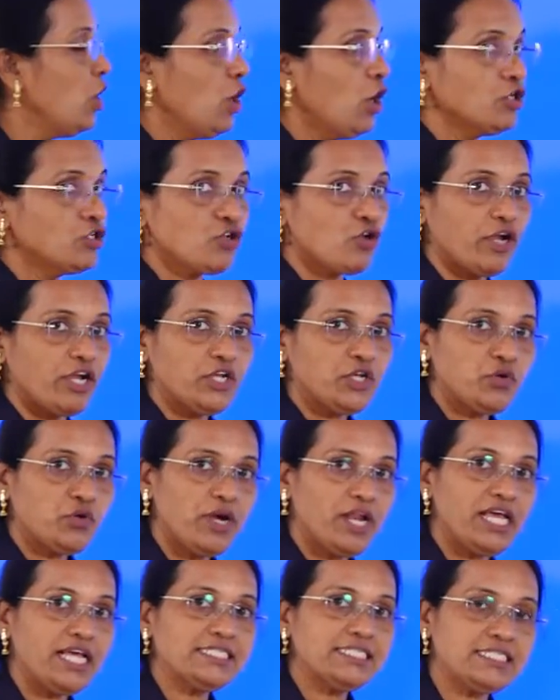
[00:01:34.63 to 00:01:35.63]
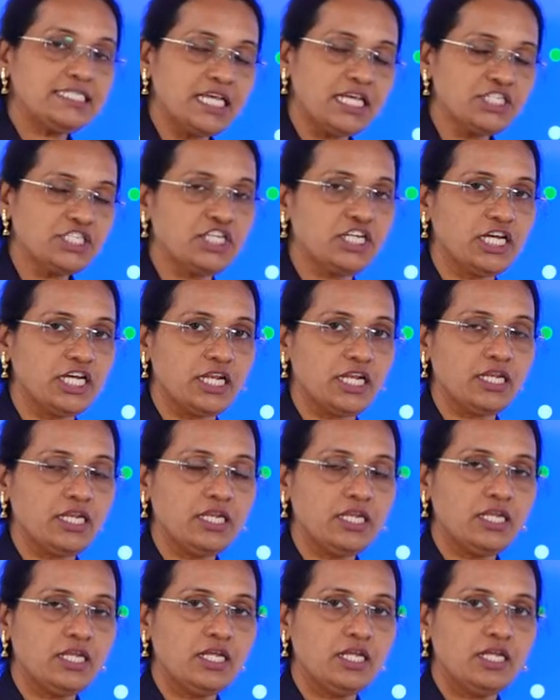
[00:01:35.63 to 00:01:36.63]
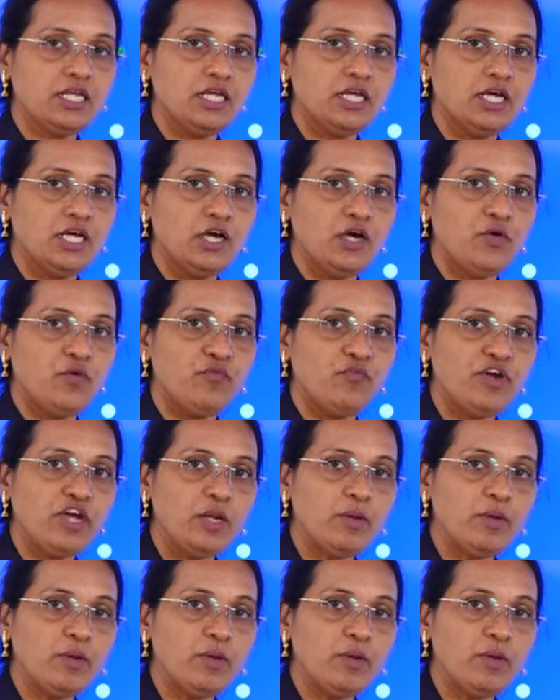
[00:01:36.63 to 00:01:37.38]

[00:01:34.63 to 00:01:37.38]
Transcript: So, in today's session we